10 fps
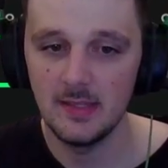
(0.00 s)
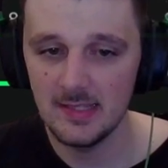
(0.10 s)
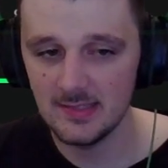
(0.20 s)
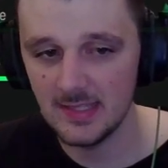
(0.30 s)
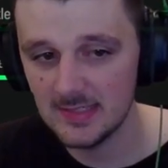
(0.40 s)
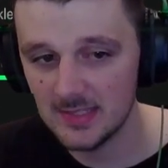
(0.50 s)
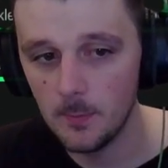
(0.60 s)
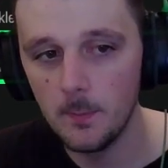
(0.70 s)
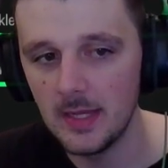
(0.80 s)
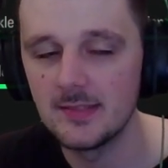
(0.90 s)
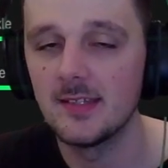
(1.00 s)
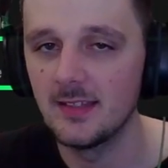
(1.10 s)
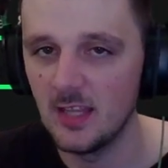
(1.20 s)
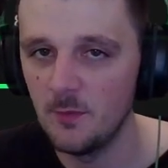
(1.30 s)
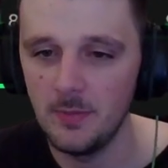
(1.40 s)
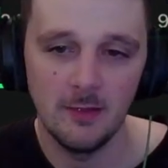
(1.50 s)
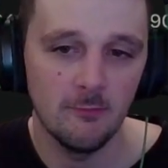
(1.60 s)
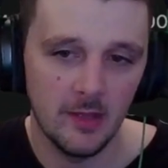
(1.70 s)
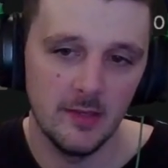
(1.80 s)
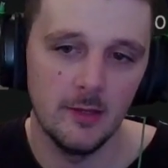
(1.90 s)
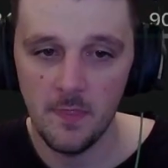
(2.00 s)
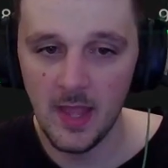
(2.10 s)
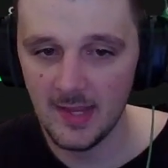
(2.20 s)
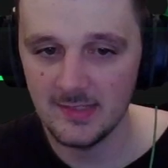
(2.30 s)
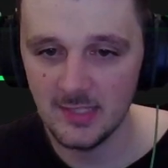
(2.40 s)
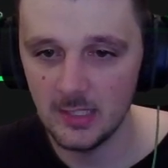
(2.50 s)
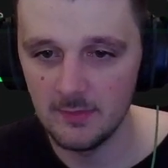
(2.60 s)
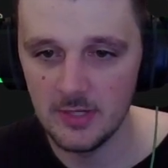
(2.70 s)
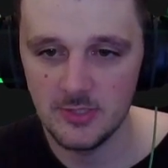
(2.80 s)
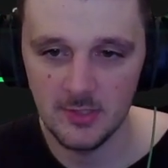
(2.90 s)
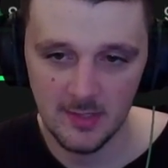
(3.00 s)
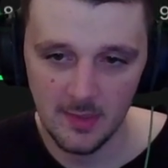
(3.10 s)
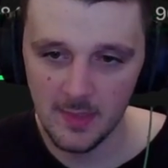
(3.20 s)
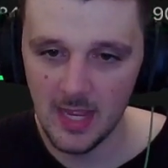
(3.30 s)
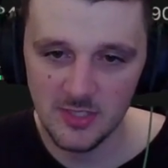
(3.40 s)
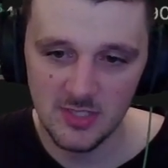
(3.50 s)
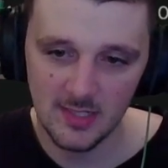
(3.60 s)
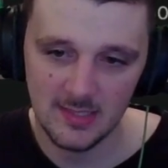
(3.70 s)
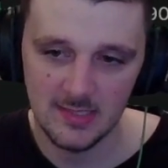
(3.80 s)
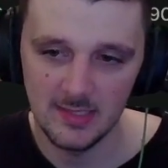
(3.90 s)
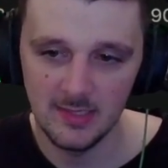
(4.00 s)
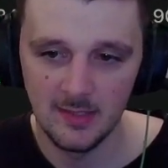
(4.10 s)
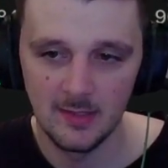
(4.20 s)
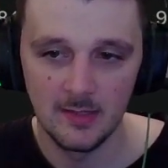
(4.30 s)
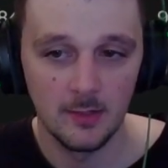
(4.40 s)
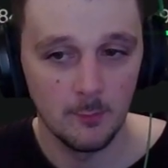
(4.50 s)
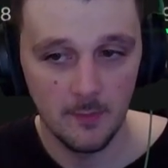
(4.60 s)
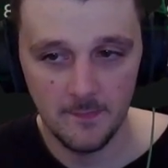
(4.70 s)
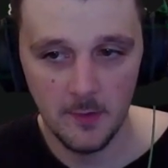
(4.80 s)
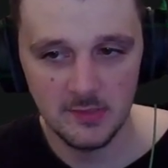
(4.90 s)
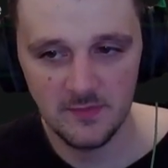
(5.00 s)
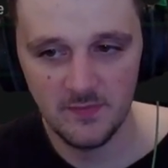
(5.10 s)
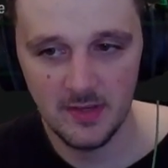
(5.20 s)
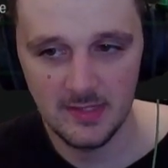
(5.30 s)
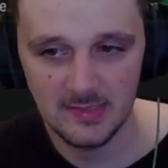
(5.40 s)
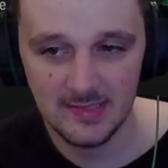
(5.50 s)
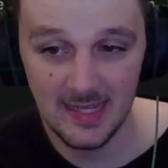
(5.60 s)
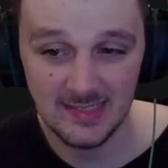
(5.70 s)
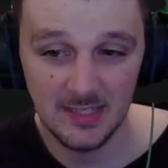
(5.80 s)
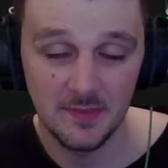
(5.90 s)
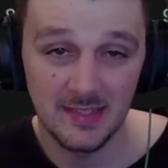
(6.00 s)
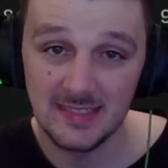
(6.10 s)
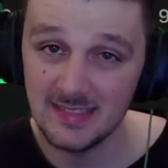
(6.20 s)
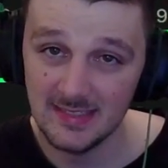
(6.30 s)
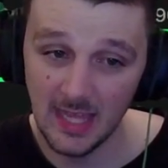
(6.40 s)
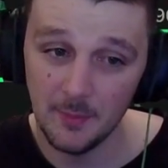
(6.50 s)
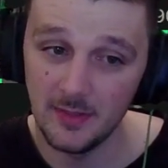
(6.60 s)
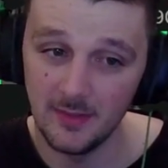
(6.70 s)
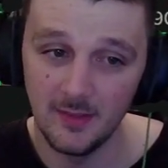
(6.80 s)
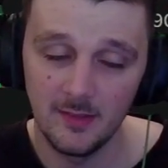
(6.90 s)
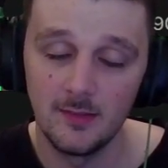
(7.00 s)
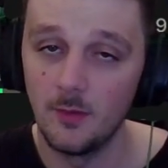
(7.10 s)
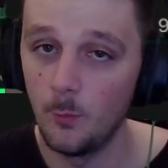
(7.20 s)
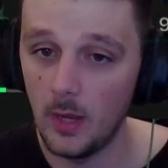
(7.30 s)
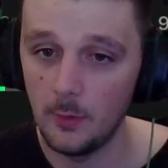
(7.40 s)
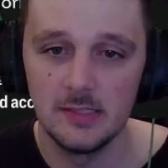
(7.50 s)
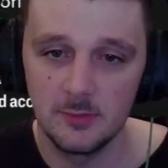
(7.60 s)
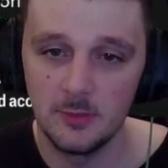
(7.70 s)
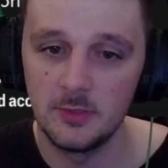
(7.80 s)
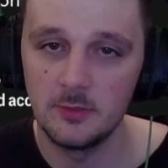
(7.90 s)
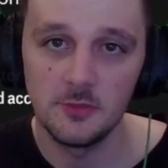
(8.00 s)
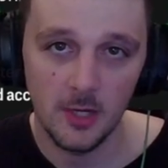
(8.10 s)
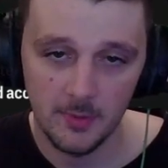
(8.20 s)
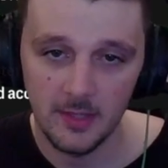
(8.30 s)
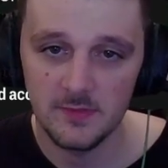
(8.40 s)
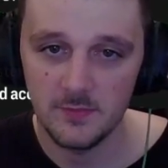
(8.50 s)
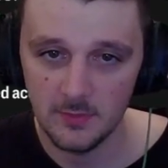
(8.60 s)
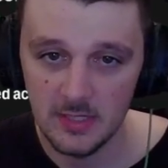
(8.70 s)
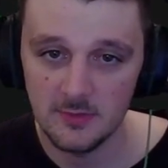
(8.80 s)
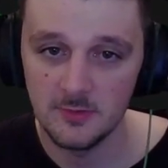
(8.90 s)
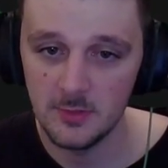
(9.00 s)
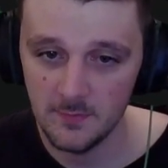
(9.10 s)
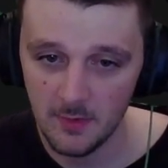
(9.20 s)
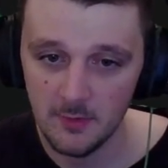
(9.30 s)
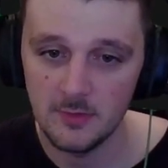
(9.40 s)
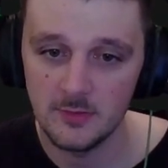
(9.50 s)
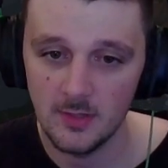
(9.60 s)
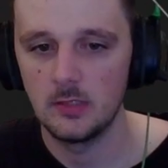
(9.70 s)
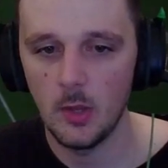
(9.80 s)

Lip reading: This is the meta left back right now. That acceleration, that agility, with those defending stats and the stamina. Wow, he's going to do a job. He's going to do a very good job.